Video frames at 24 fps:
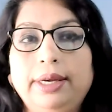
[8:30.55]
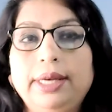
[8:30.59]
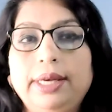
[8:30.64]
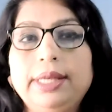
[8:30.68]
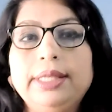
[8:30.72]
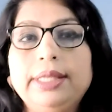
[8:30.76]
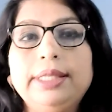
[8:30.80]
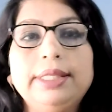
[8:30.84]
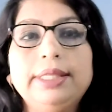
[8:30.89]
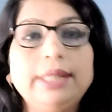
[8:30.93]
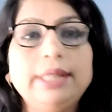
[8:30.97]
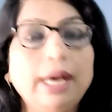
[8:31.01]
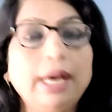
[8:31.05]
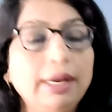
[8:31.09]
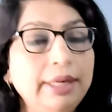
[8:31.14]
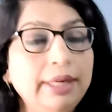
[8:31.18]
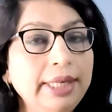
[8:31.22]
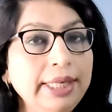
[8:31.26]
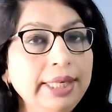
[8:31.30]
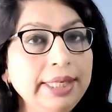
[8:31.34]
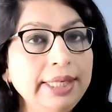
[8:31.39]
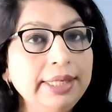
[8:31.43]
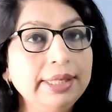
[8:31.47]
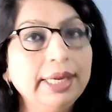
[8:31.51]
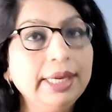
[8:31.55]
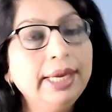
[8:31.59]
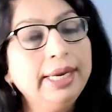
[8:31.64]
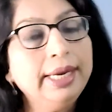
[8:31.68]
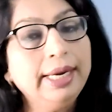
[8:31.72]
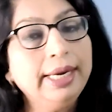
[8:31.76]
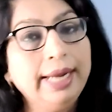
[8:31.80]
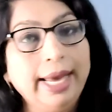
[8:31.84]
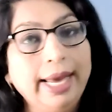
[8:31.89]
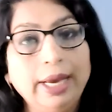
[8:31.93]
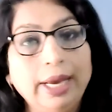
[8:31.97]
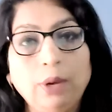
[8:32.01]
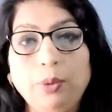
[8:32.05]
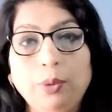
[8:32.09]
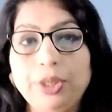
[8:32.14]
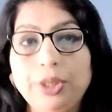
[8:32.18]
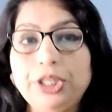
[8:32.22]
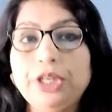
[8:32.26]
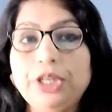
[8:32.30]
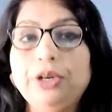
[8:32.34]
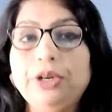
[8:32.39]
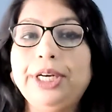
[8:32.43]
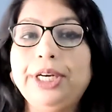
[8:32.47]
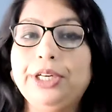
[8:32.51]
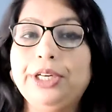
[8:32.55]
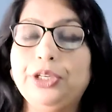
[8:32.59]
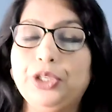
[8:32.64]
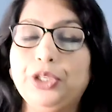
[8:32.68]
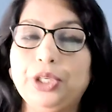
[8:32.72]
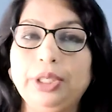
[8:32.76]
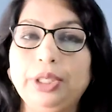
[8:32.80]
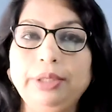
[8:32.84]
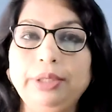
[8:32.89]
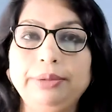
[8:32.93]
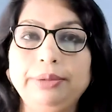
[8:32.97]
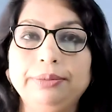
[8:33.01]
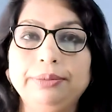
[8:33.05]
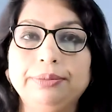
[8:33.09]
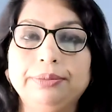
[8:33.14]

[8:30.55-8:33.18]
studies in language and literature,